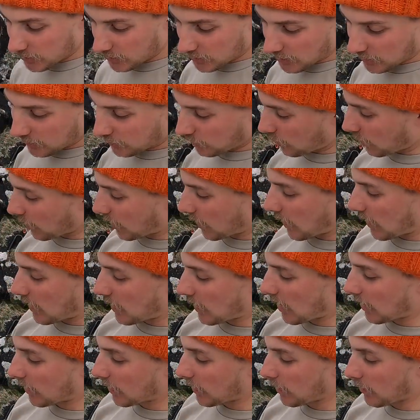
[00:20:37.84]
this gets
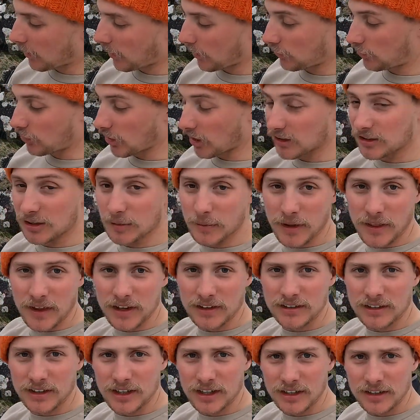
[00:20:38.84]
cooking, I'm gonna chuck some of
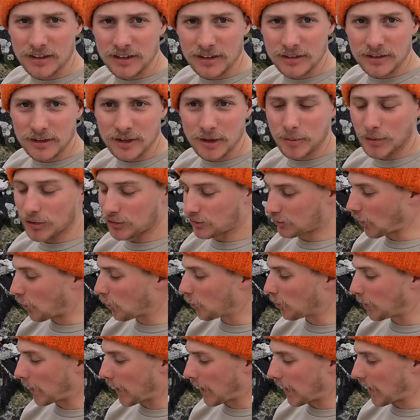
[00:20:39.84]
this in, some
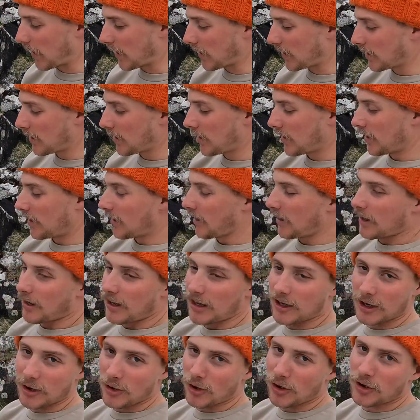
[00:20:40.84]
Salt Bay.
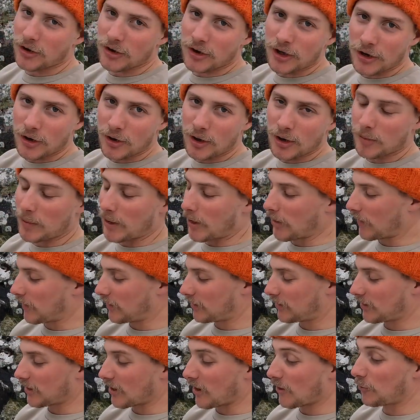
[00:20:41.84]
I go on and on about
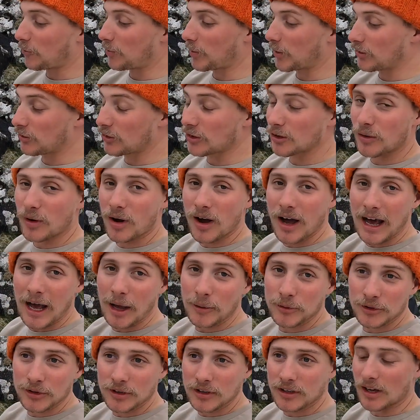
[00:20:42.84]
this stuff, but you know what, I
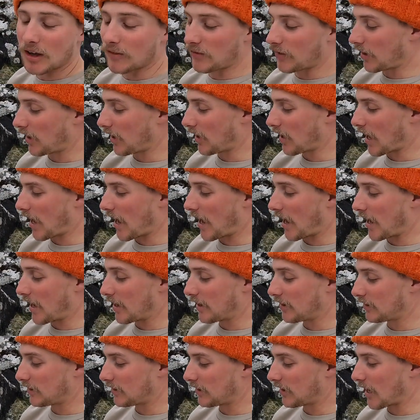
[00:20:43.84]
absolutely love it.
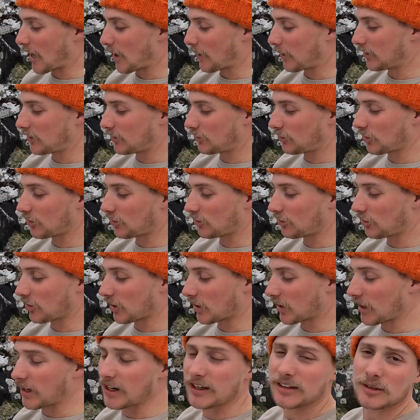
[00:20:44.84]
And now he's just
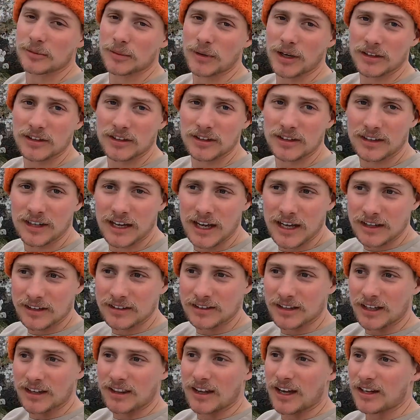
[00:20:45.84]
chucking it in some nice
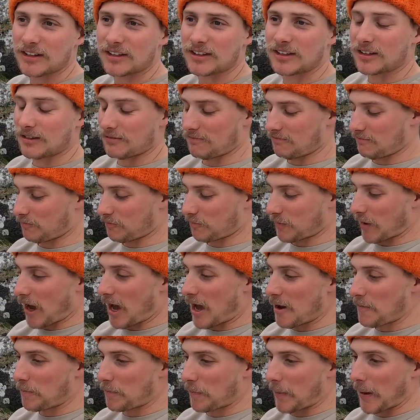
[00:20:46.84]
containers like this.
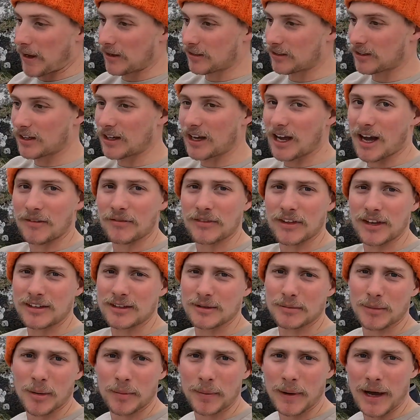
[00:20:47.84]
I basically have these
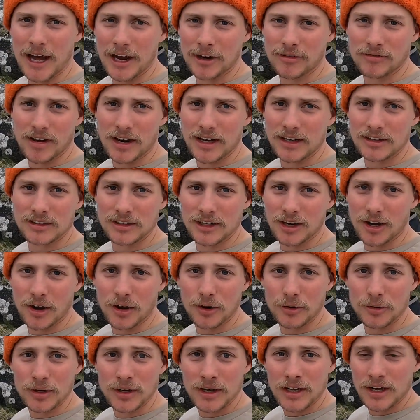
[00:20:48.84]
in my bag ready to
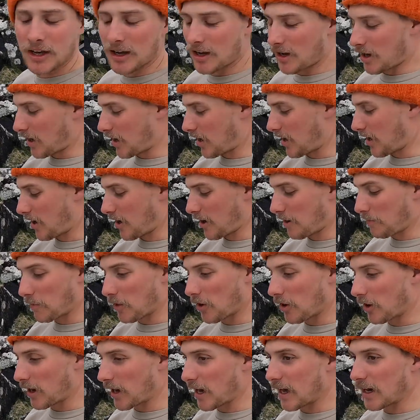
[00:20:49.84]
go
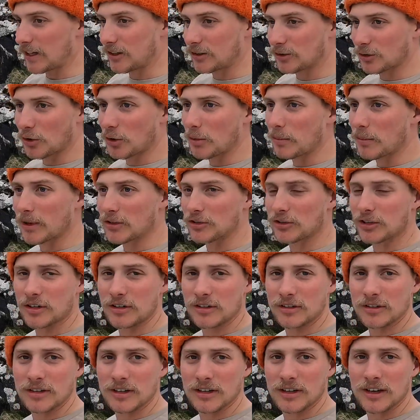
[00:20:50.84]
on any sort of
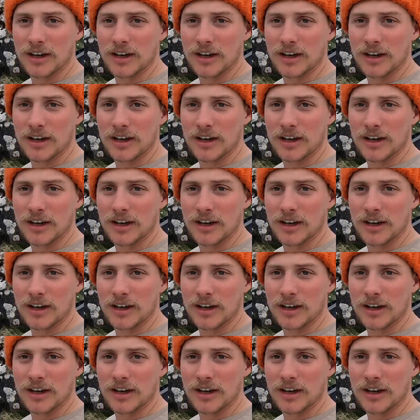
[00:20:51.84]
mission.